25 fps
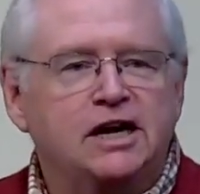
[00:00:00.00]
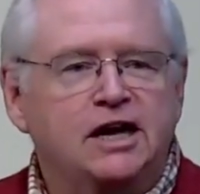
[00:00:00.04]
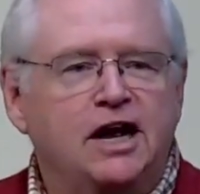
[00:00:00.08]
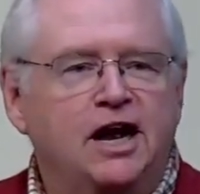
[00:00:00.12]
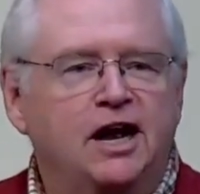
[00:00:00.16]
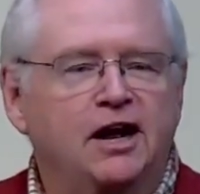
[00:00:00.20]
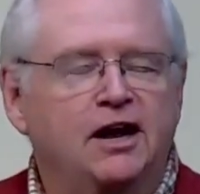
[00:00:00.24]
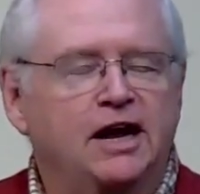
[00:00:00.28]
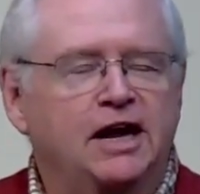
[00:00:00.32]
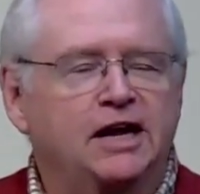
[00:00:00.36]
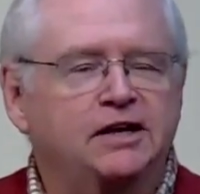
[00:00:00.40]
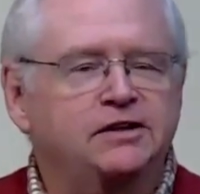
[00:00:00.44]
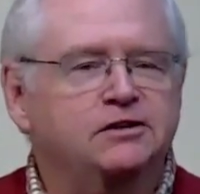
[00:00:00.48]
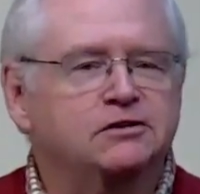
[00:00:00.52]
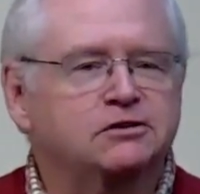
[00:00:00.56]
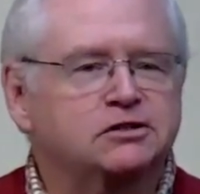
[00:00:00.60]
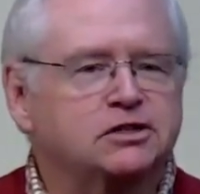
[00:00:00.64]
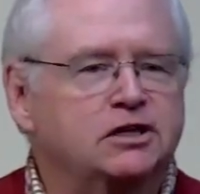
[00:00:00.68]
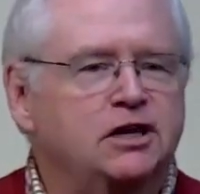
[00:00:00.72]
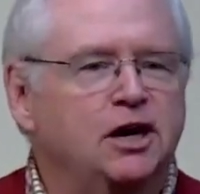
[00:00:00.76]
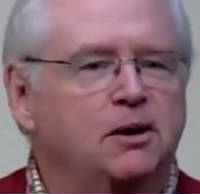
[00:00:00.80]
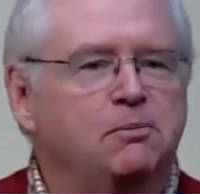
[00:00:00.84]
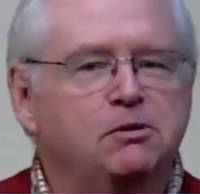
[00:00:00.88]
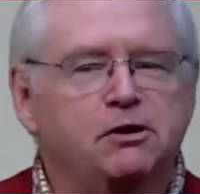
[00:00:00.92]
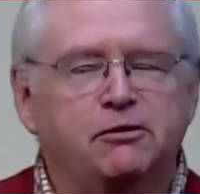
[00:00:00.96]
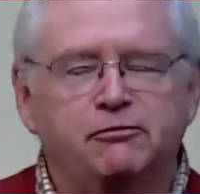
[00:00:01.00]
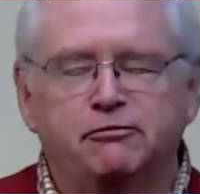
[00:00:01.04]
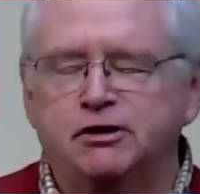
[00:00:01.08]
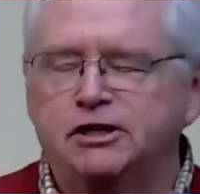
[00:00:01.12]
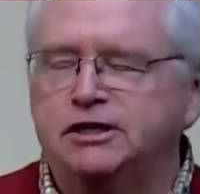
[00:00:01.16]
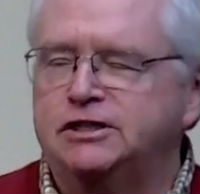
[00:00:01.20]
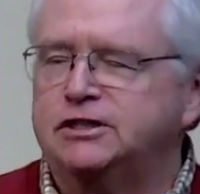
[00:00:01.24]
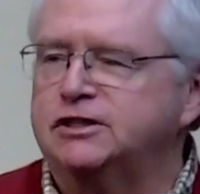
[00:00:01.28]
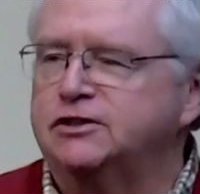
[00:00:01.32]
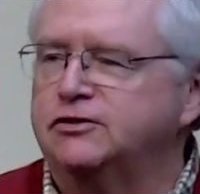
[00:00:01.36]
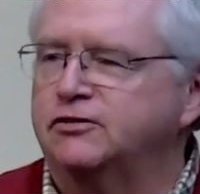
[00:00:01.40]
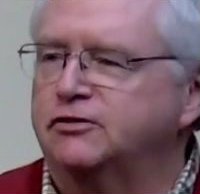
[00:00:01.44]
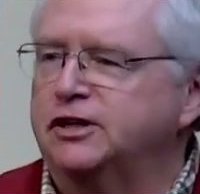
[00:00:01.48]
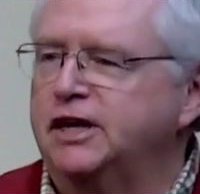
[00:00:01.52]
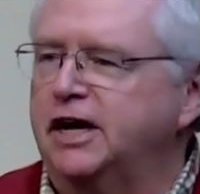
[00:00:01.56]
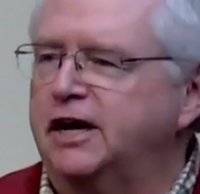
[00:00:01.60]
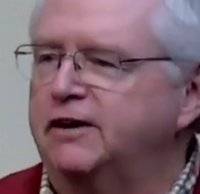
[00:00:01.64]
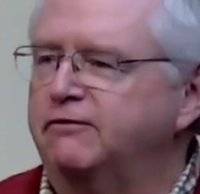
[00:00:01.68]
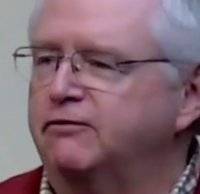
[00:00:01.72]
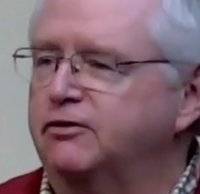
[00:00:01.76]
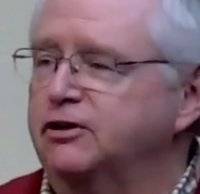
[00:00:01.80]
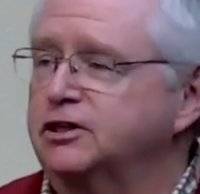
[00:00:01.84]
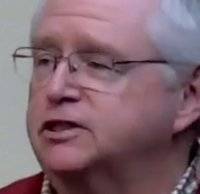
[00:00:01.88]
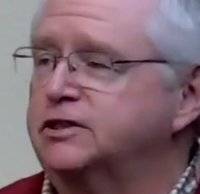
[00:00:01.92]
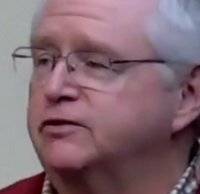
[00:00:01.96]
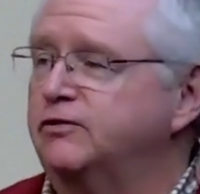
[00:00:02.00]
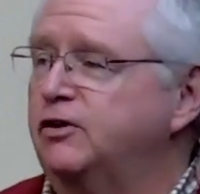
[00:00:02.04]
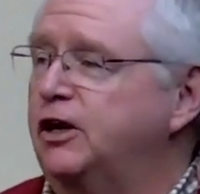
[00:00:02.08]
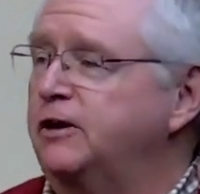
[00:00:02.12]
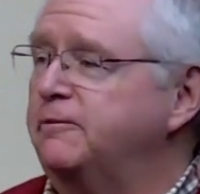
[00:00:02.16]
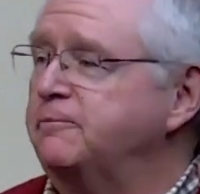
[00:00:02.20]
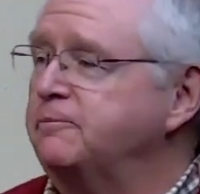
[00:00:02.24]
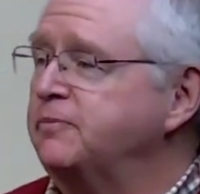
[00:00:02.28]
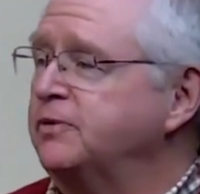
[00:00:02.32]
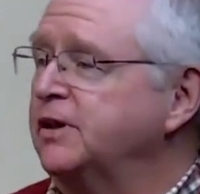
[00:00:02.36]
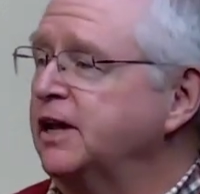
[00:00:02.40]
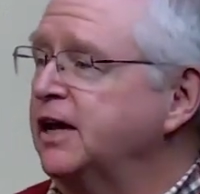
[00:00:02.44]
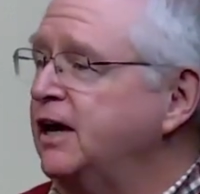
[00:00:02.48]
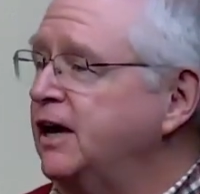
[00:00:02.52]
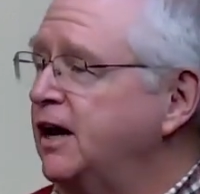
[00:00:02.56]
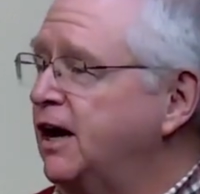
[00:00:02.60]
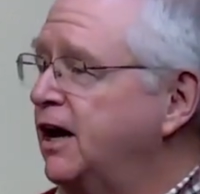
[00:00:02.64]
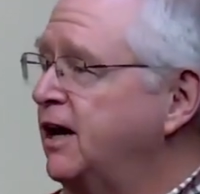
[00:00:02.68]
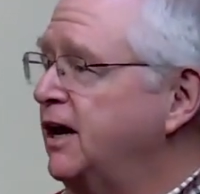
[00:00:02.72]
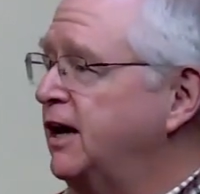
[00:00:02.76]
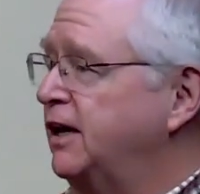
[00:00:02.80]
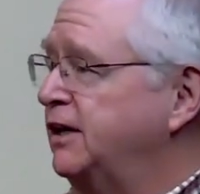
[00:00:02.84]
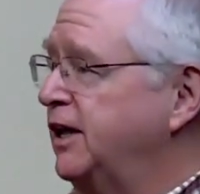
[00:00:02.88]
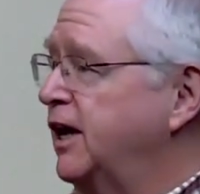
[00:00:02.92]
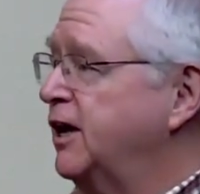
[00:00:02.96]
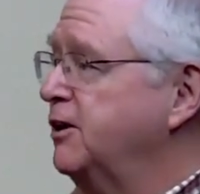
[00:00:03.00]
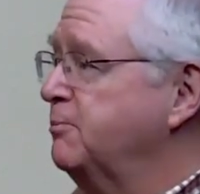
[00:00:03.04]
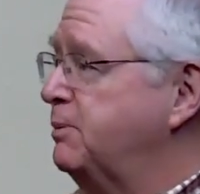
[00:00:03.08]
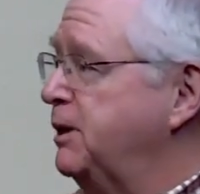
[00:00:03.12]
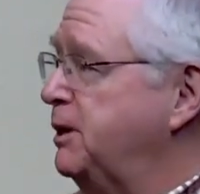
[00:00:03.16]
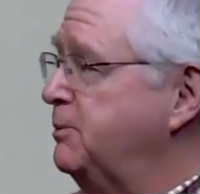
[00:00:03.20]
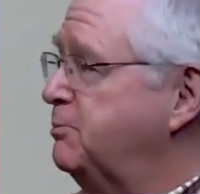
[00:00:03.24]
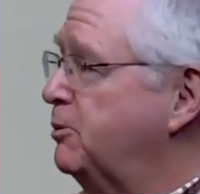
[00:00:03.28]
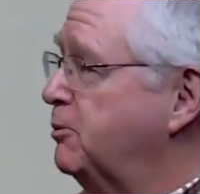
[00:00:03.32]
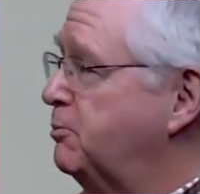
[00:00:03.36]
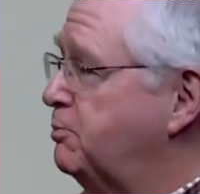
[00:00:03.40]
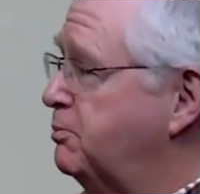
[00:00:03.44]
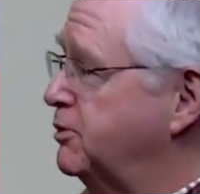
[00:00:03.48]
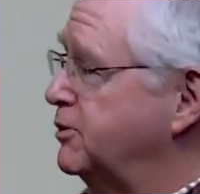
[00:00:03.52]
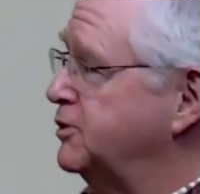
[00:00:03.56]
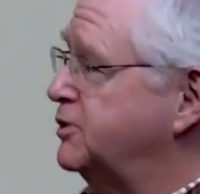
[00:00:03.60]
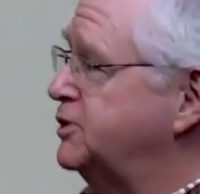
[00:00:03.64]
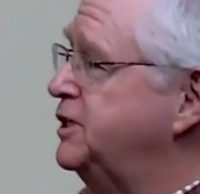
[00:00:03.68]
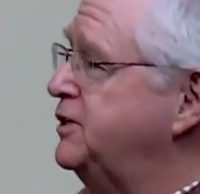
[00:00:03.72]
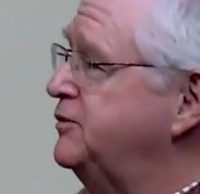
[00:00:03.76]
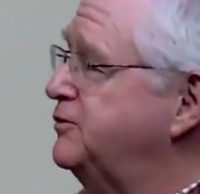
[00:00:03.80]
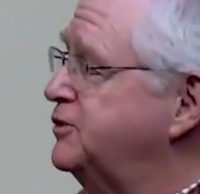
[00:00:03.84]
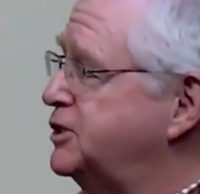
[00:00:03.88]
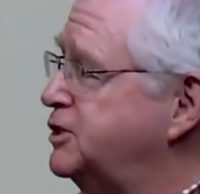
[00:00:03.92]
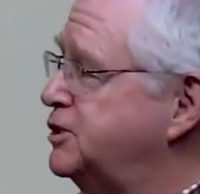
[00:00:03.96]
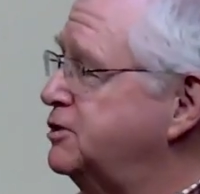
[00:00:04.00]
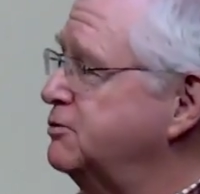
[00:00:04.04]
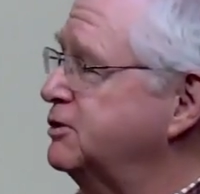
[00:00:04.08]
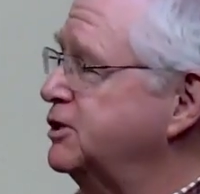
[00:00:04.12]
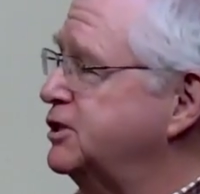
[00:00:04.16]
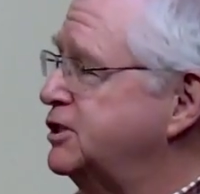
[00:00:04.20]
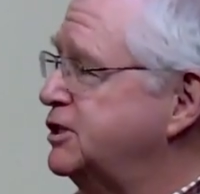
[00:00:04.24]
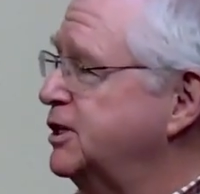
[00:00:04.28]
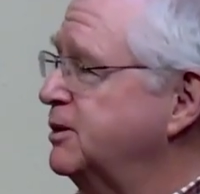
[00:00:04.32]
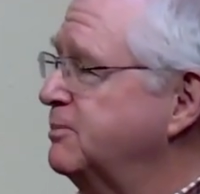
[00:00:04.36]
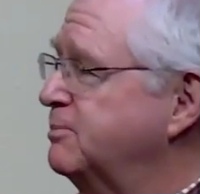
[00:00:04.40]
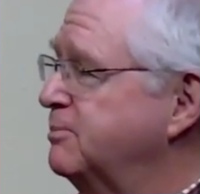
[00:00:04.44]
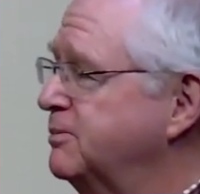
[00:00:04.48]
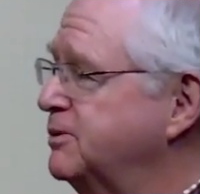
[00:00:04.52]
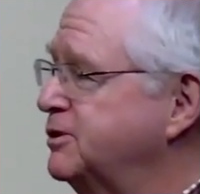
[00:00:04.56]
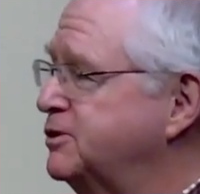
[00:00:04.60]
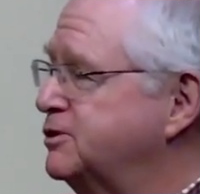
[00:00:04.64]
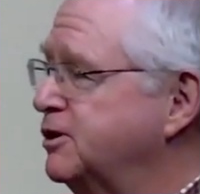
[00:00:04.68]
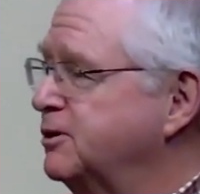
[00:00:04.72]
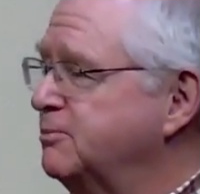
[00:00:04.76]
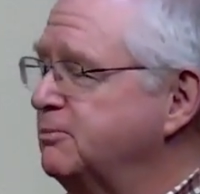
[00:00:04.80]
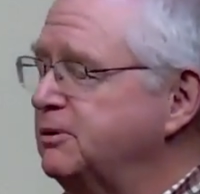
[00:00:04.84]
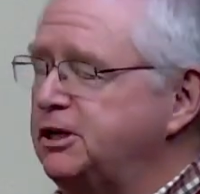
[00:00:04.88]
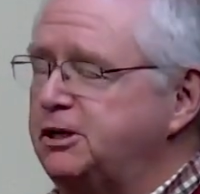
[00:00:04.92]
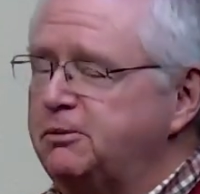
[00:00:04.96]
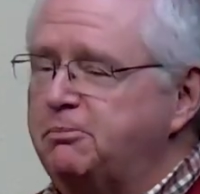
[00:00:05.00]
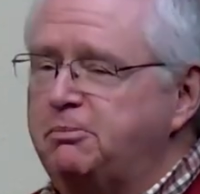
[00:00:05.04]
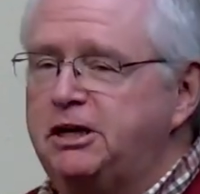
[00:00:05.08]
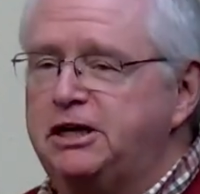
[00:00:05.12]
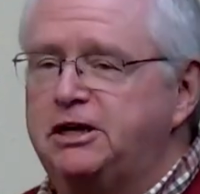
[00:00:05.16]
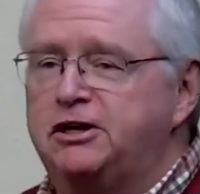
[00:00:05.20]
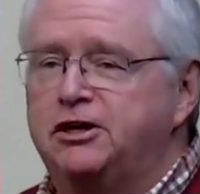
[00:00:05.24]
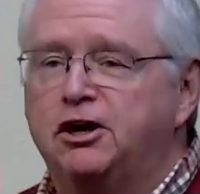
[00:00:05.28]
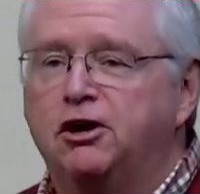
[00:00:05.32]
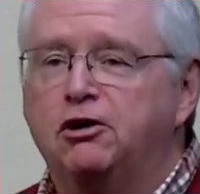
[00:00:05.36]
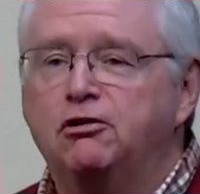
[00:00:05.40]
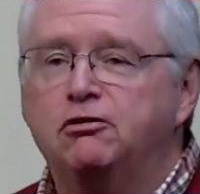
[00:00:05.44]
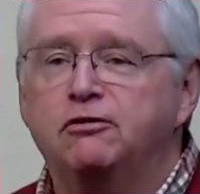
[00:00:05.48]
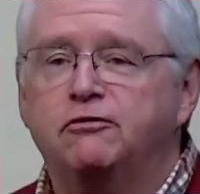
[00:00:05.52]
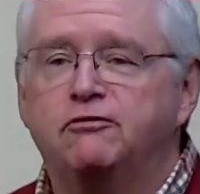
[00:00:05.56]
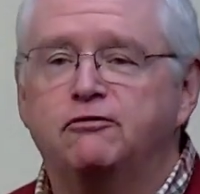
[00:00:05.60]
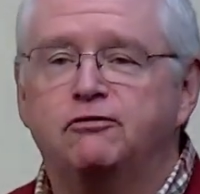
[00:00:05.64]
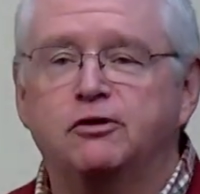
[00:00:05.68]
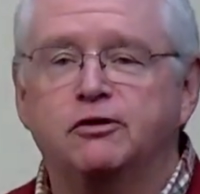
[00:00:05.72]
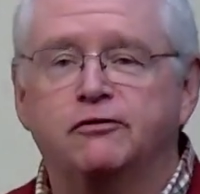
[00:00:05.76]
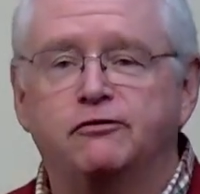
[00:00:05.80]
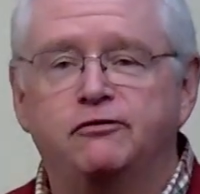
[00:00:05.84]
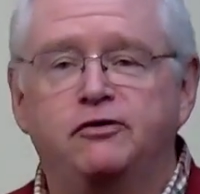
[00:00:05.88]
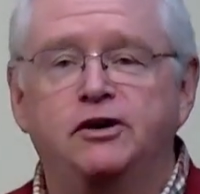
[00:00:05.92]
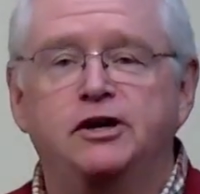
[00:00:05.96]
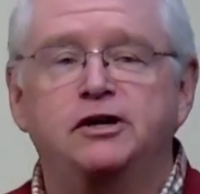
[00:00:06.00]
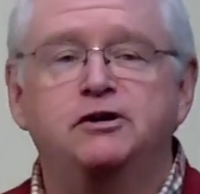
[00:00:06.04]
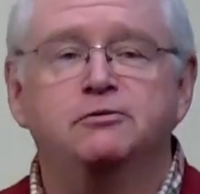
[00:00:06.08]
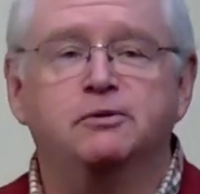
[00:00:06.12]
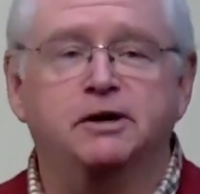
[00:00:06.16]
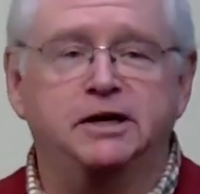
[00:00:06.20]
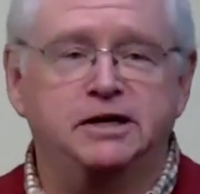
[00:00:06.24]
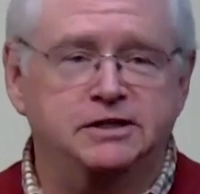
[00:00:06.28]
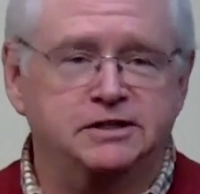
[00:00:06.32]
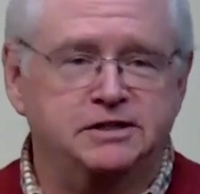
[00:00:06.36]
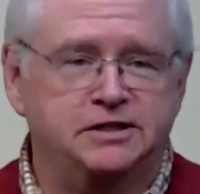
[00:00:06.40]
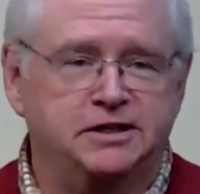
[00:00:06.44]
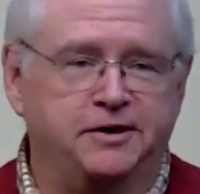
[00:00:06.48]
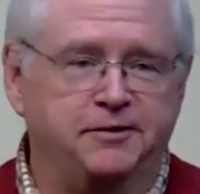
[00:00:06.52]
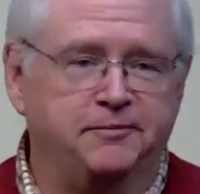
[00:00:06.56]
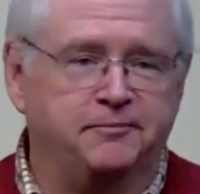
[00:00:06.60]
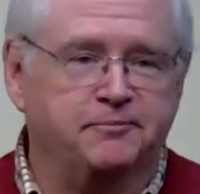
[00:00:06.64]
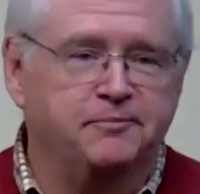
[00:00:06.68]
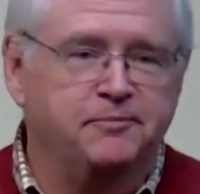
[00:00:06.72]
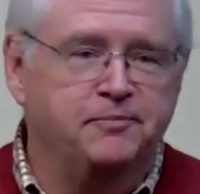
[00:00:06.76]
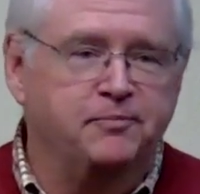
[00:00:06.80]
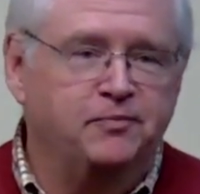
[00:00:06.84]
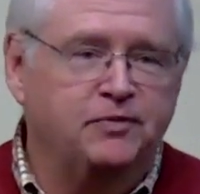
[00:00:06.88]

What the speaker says: And there's a couple of reasons for that. First of all, a lot of people perceive a stewardship sermon to be code for fundraising.